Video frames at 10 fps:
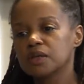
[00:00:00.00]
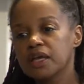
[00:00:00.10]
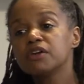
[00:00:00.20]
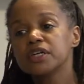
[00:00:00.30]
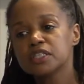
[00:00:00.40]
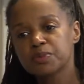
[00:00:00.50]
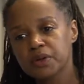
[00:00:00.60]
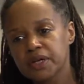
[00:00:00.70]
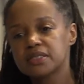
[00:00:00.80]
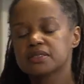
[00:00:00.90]
inner
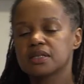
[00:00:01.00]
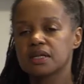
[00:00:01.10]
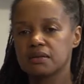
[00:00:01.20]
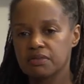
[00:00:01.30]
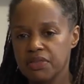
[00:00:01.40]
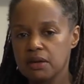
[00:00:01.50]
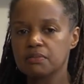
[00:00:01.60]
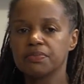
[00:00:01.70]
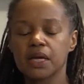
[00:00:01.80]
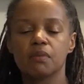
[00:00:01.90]
experience that then
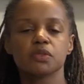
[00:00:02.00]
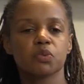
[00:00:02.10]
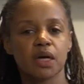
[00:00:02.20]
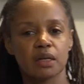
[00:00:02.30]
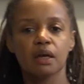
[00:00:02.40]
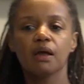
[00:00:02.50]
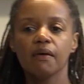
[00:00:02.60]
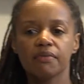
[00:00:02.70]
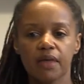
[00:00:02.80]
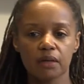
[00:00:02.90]
becomes one
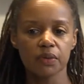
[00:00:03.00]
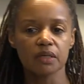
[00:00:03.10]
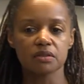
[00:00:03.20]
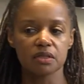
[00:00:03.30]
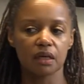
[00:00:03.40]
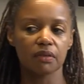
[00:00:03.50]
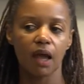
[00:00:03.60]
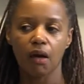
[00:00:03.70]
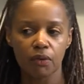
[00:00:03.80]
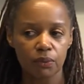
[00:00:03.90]
that we can see in the
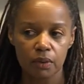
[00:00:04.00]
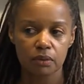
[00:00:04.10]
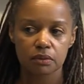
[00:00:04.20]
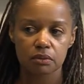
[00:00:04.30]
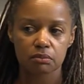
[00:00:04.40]
outer world.